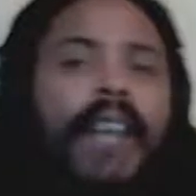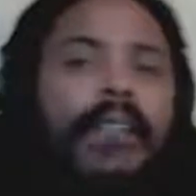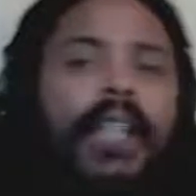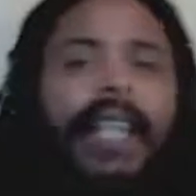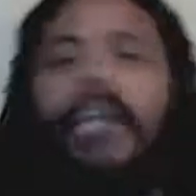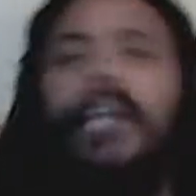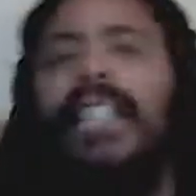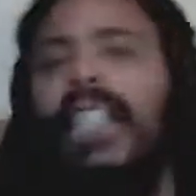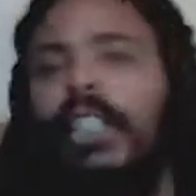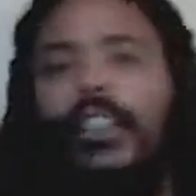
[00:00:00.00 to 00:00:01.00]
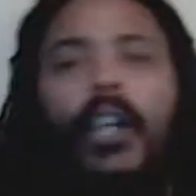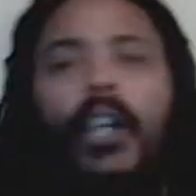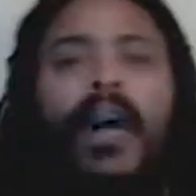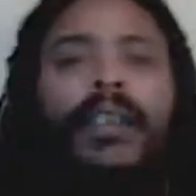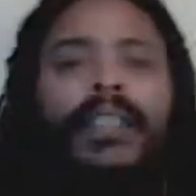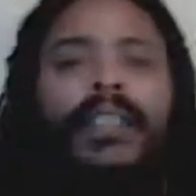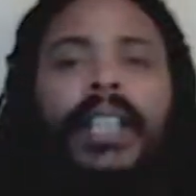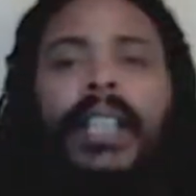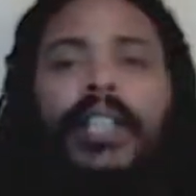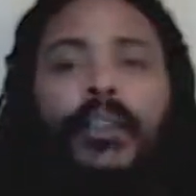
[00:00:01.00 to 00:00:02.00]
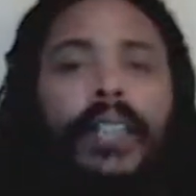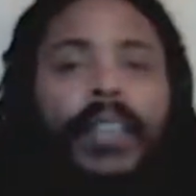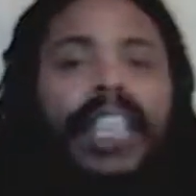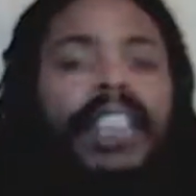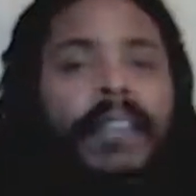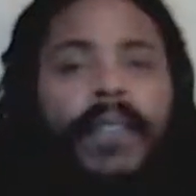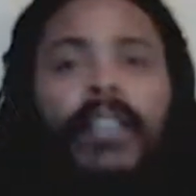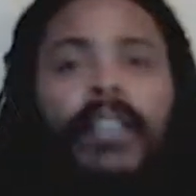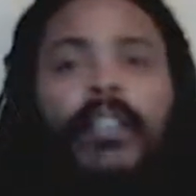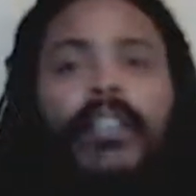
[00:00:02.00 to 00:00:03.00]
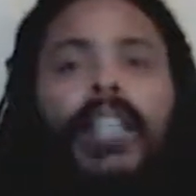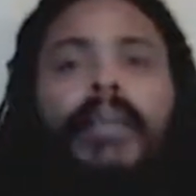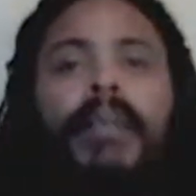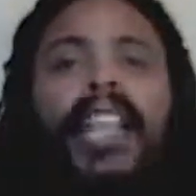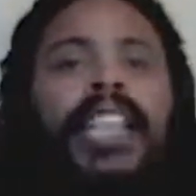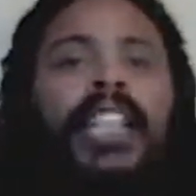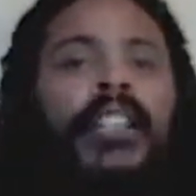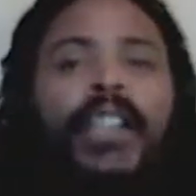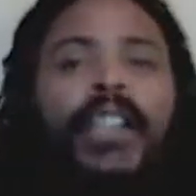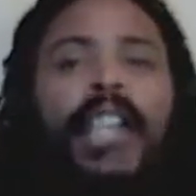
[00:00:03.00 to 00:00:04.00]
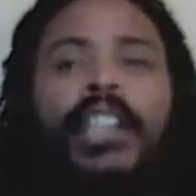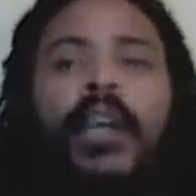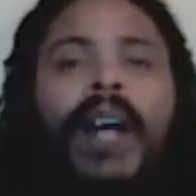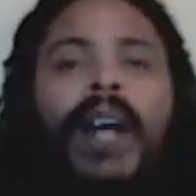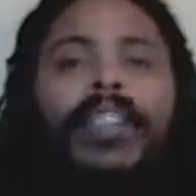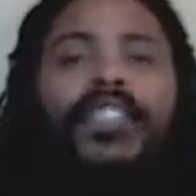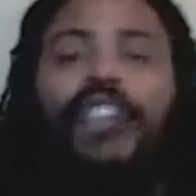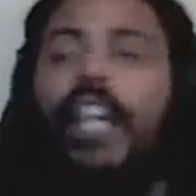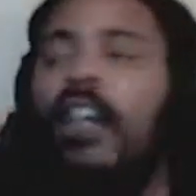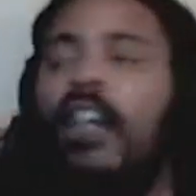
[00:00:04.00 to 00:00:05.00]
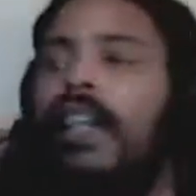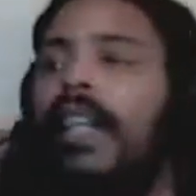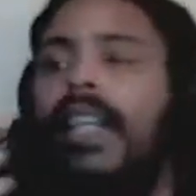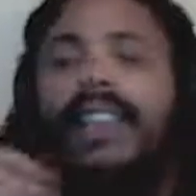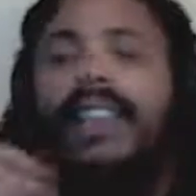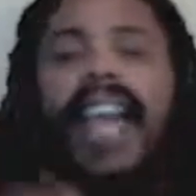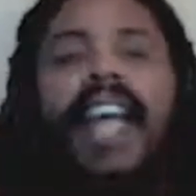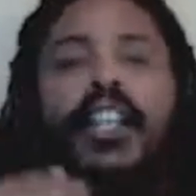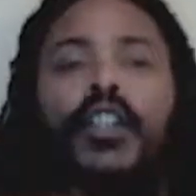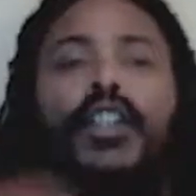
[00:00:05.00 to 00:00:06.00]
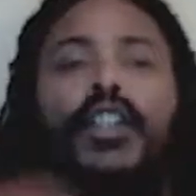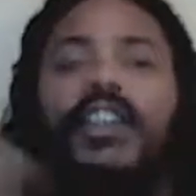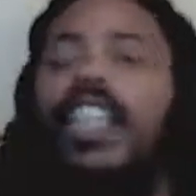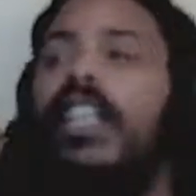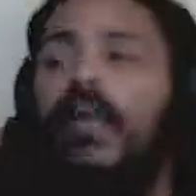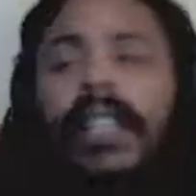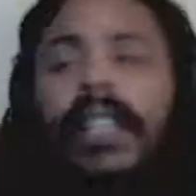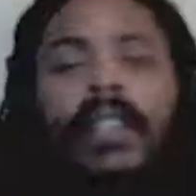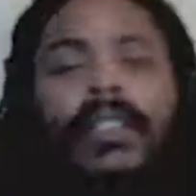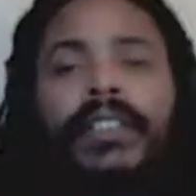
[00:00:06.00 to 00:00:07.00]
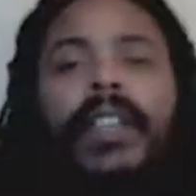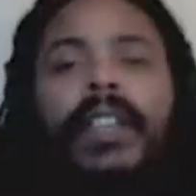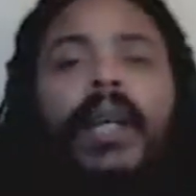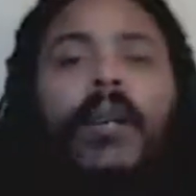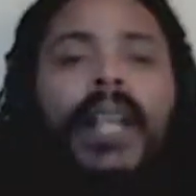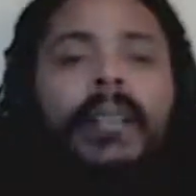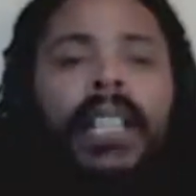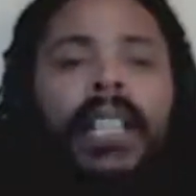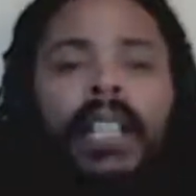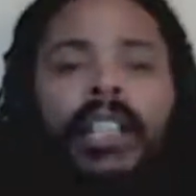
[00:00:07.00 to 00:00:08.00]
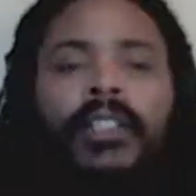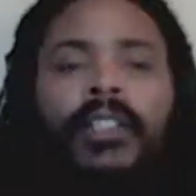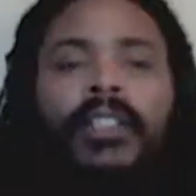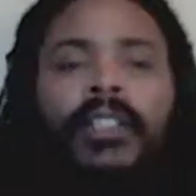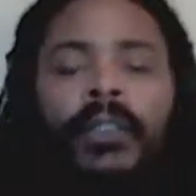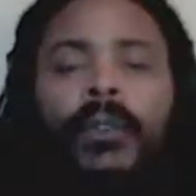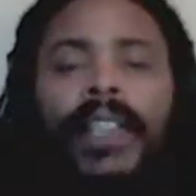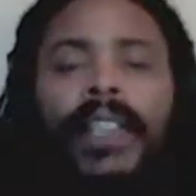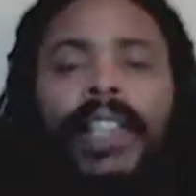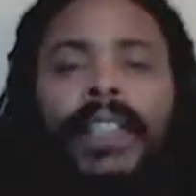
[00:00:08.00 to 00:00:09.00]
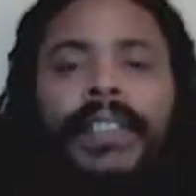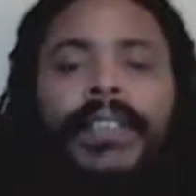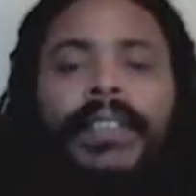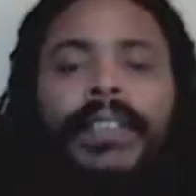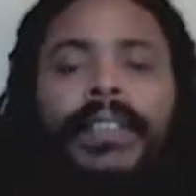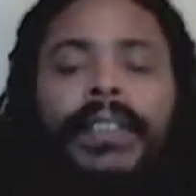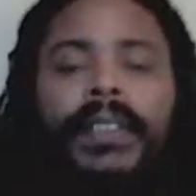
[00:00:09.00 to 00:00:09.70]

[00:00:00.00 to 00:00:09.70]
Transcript: have fun, and I'm not telling you to go out and do things that feel good. I'm not telling you not to go out and share that good feeling with others. What I'm telling you to do is,